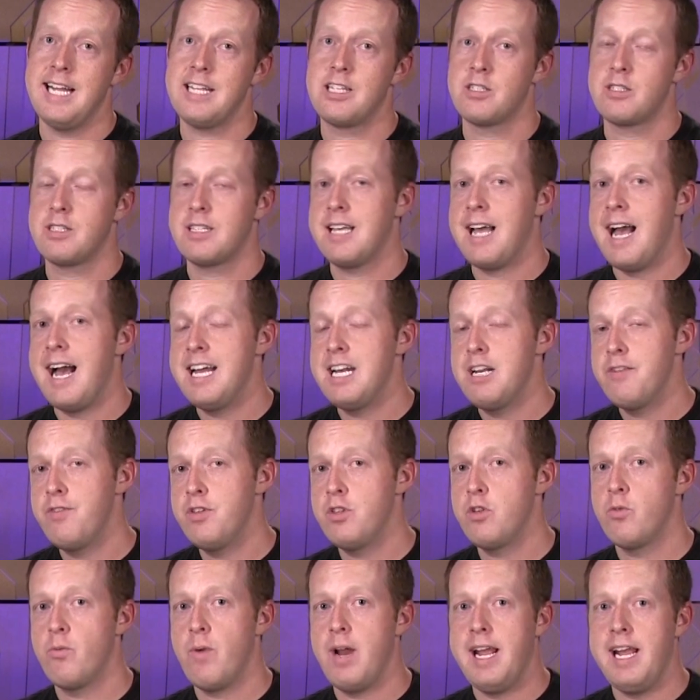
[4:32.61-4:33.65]
it's kind
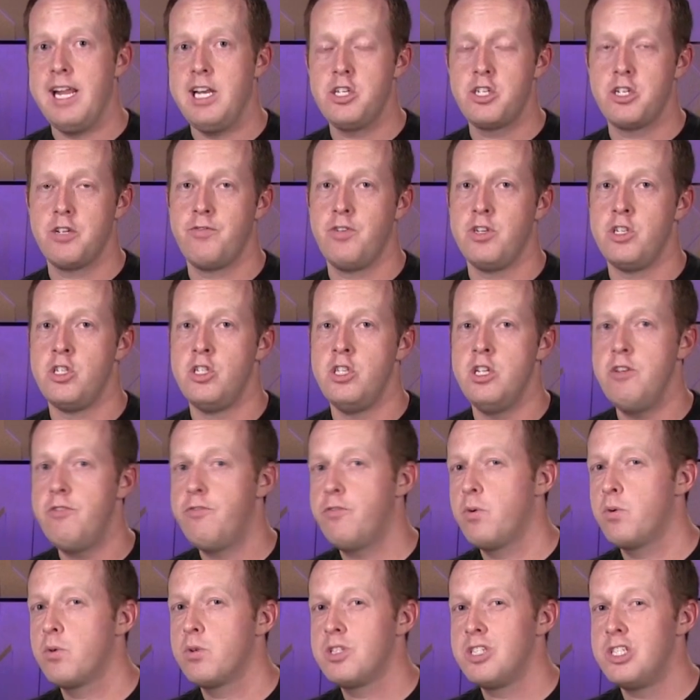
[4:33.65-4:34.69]
of in the range of a
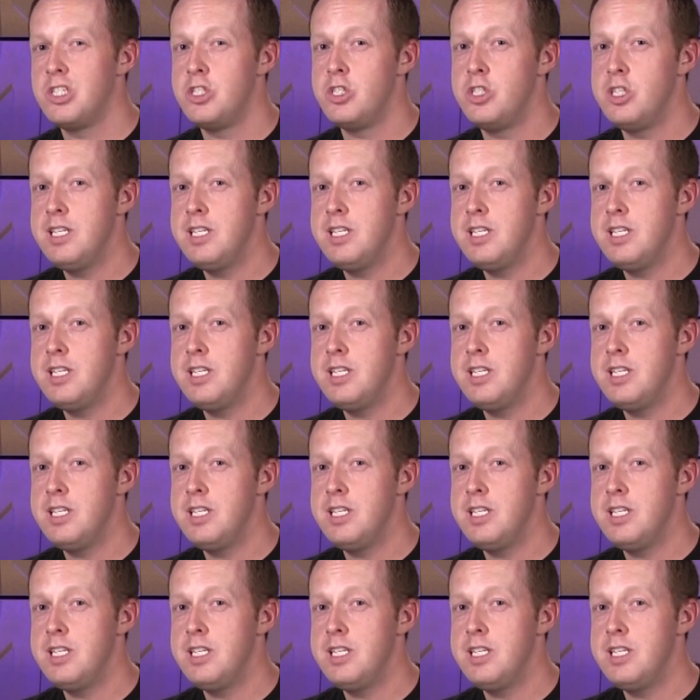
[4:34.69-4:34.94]
GeForce